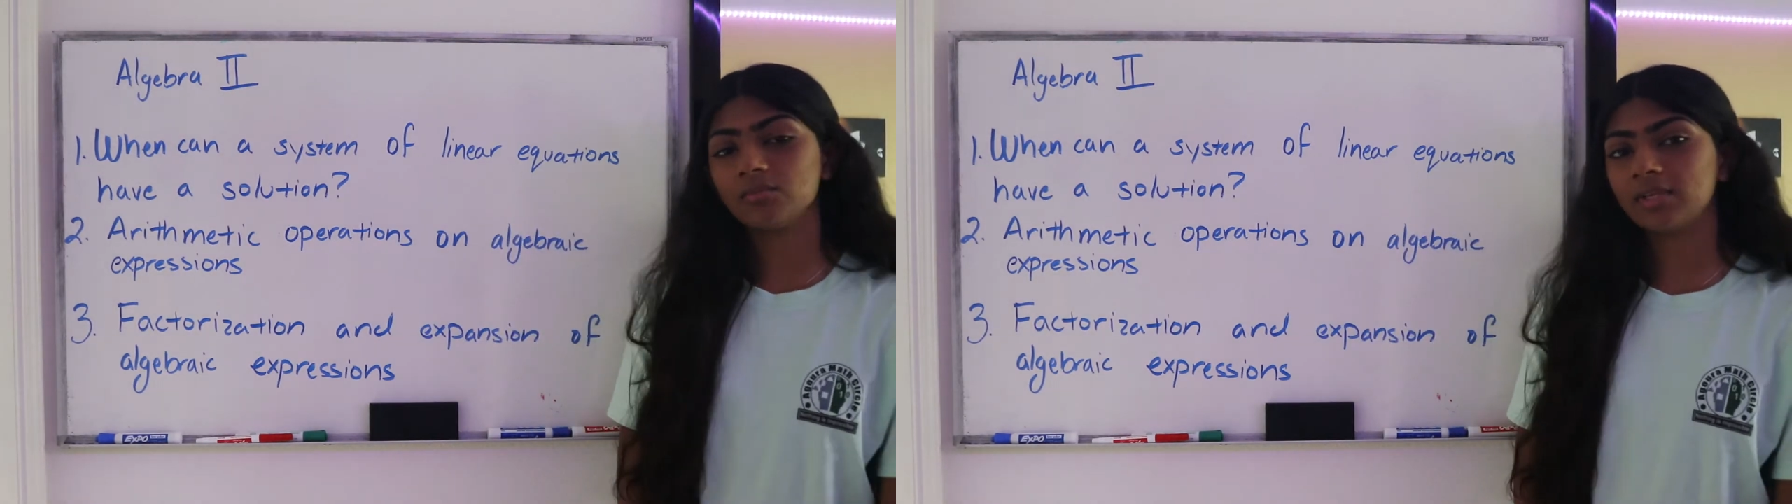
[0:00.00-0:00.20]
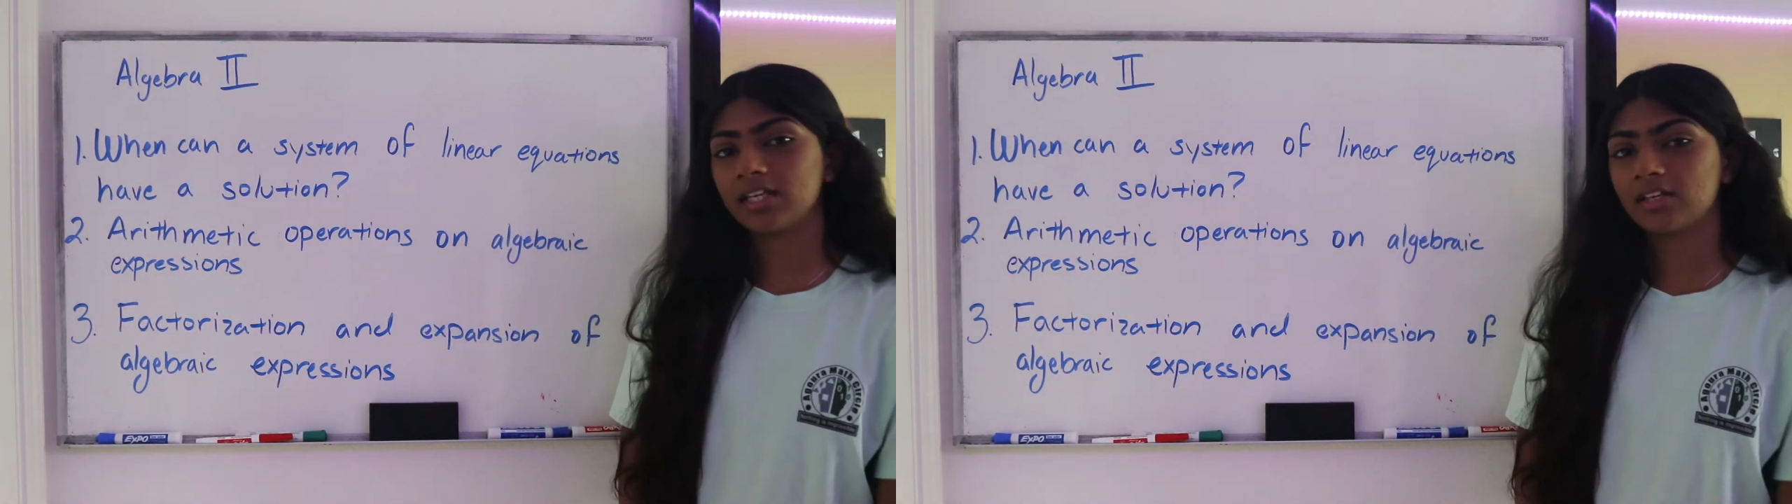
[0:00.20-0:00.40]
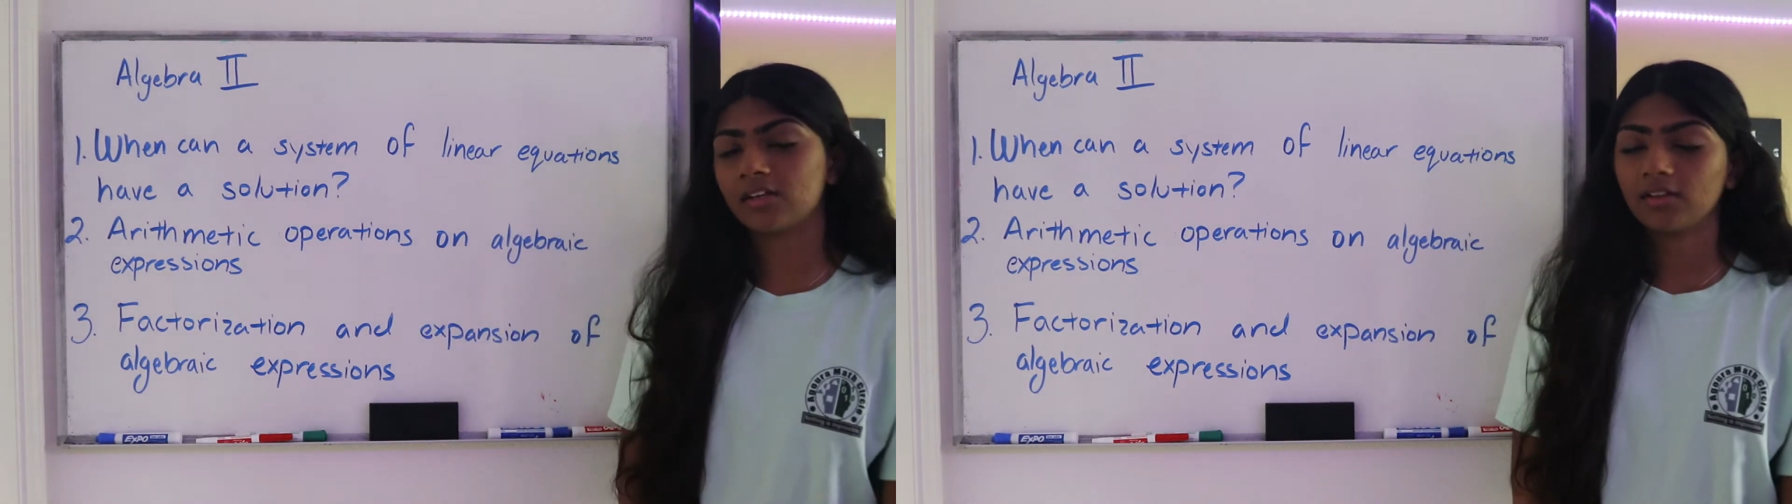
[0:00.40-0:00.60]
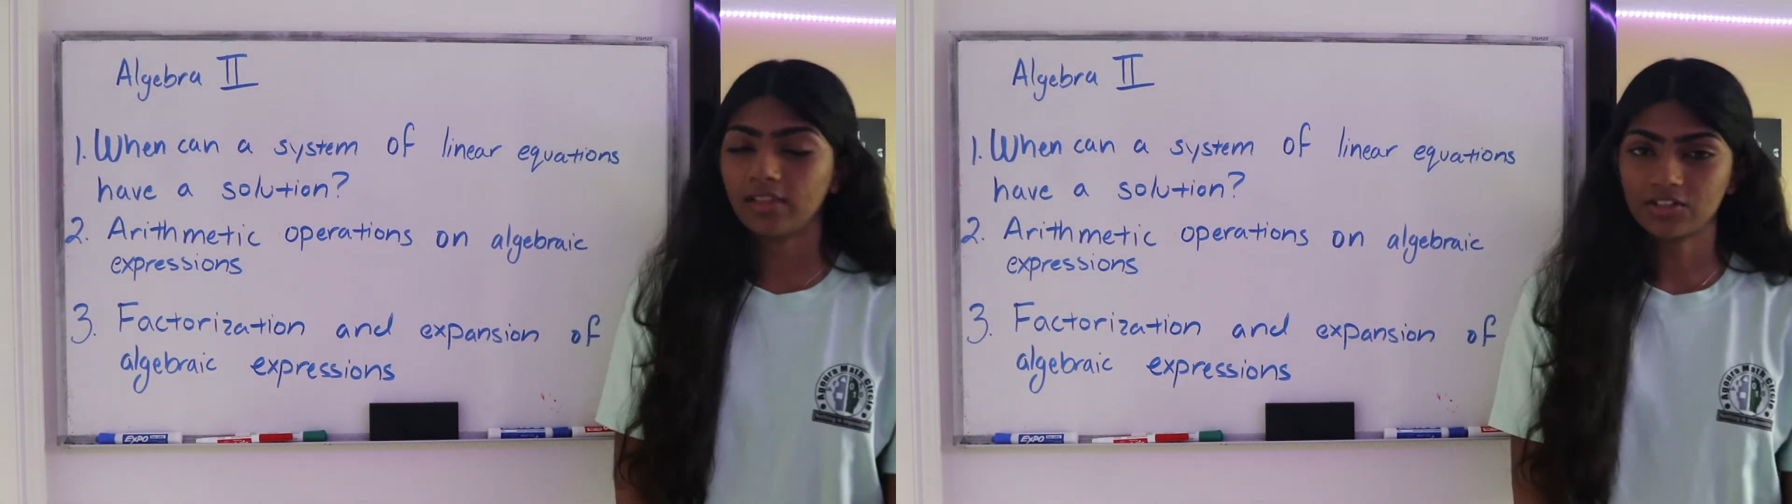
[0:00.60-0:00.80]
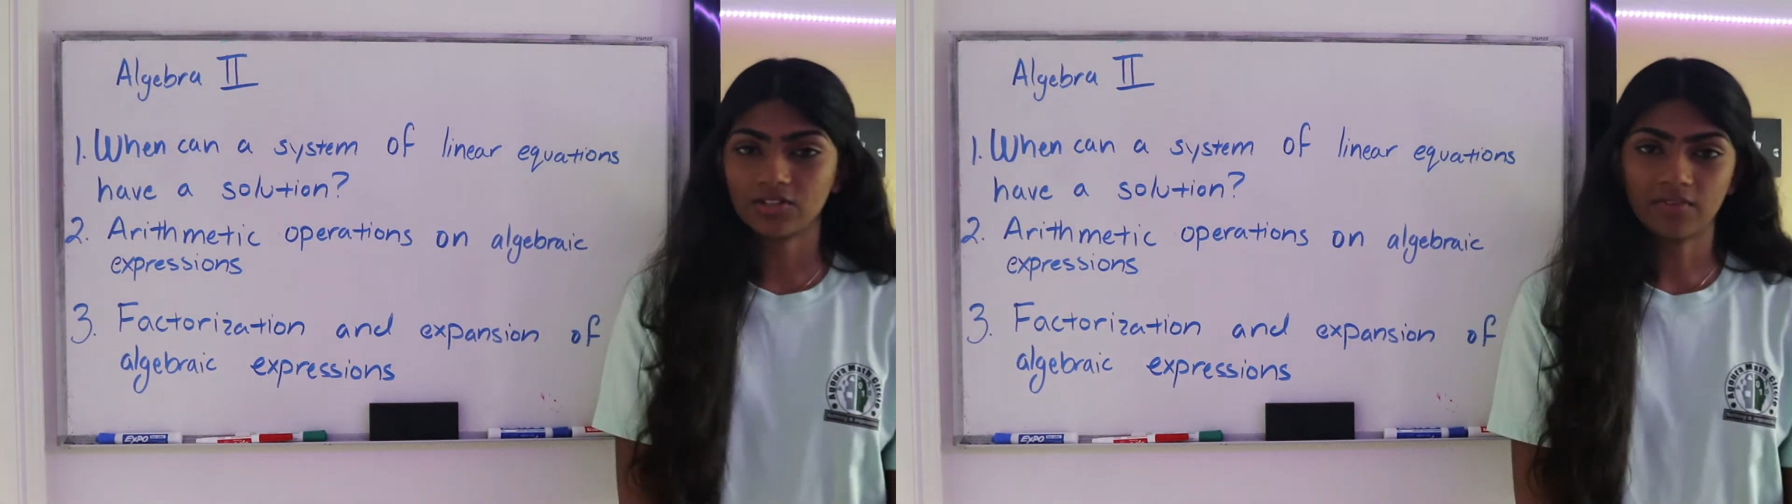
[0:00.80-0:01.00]
Beginner
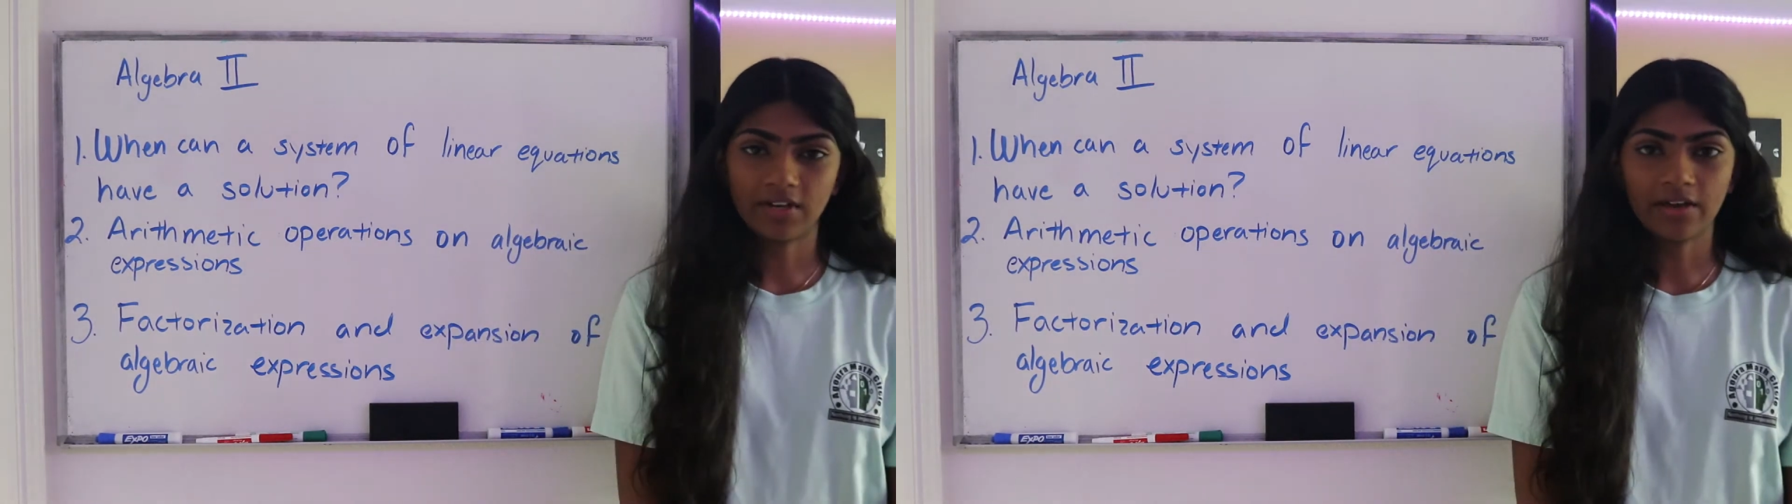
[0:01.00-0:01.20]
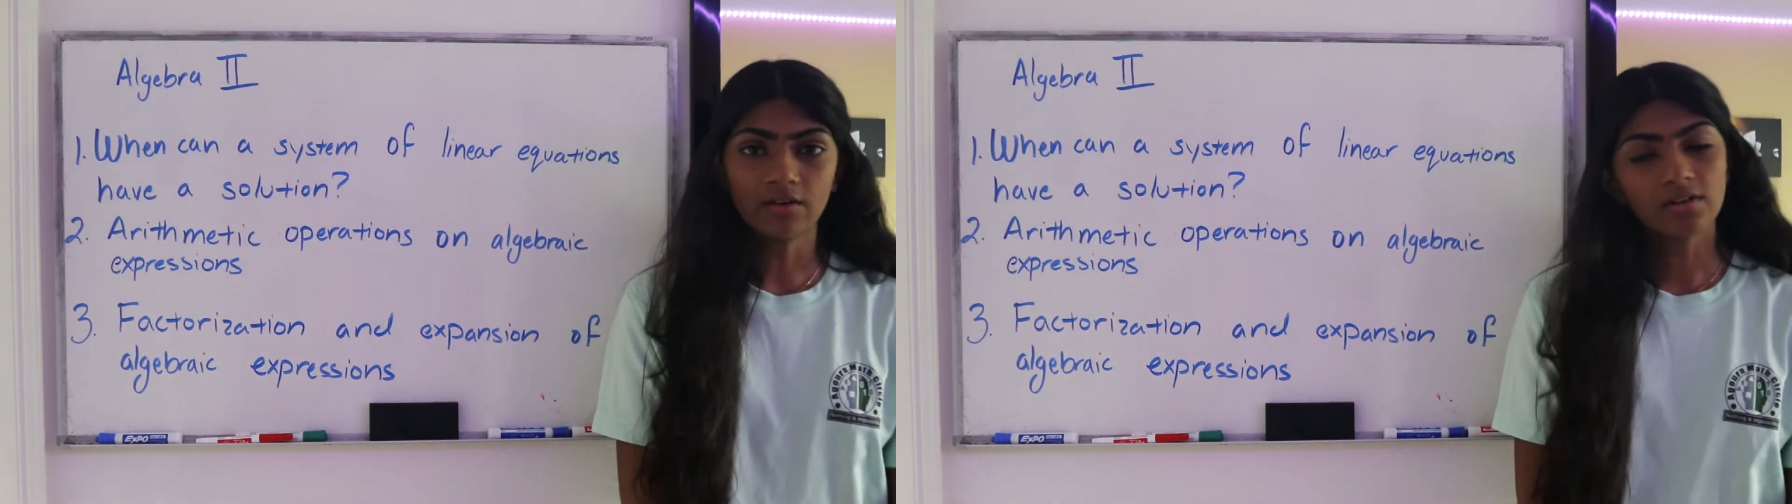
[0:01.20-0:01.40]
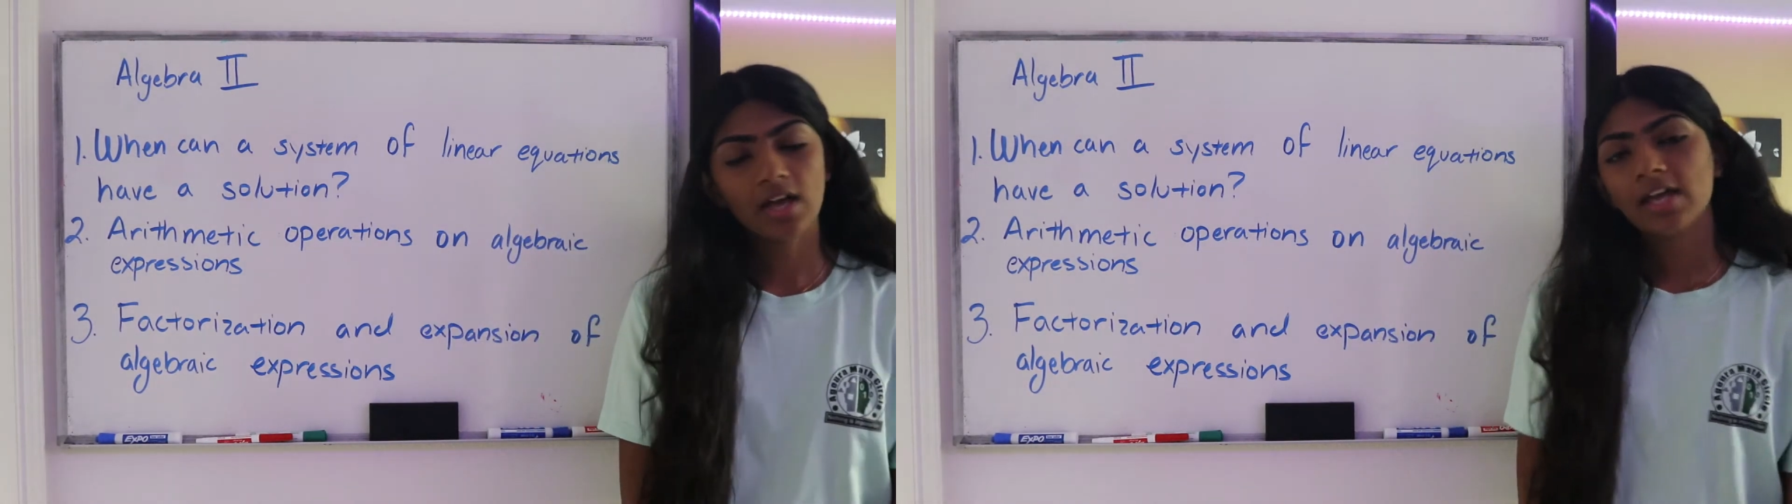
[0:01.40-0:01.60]
lecture video.